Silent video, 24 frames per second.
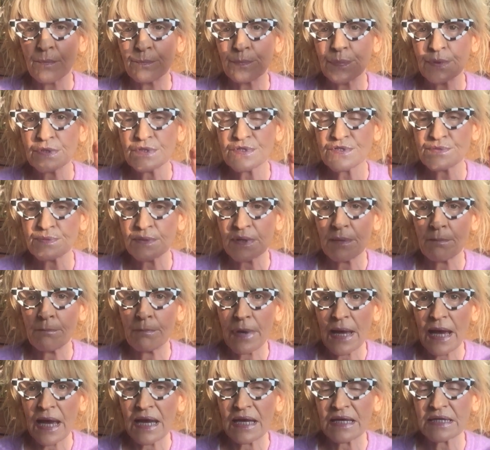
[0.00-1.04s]
puts one
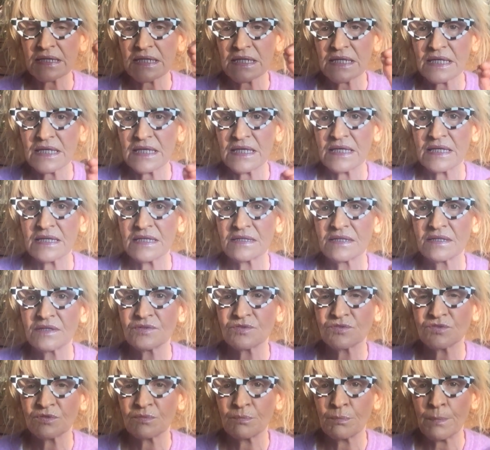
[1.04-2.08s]
back
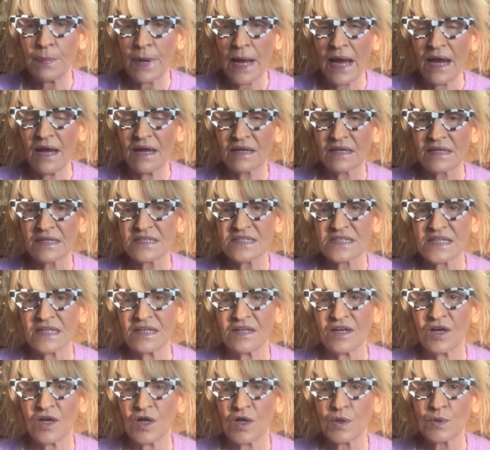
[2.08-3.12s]
into balance,
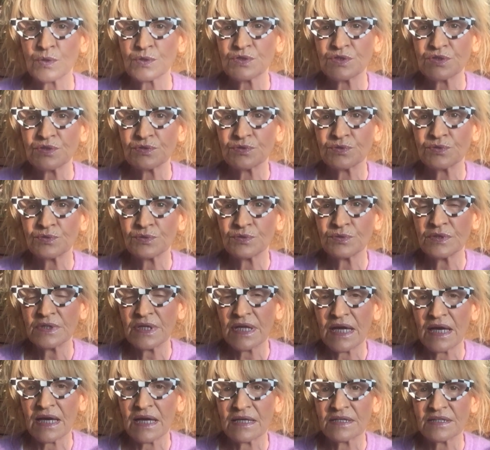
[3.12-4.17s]
and how to do
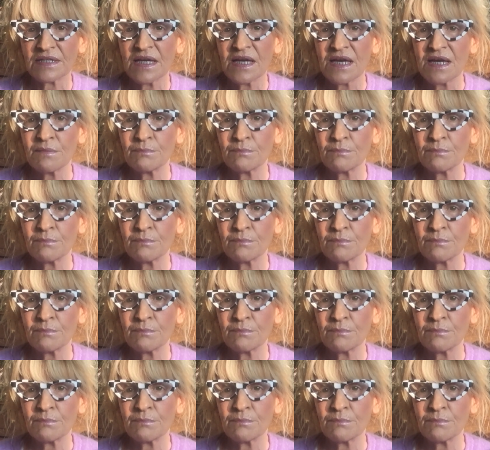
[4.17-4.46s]
that.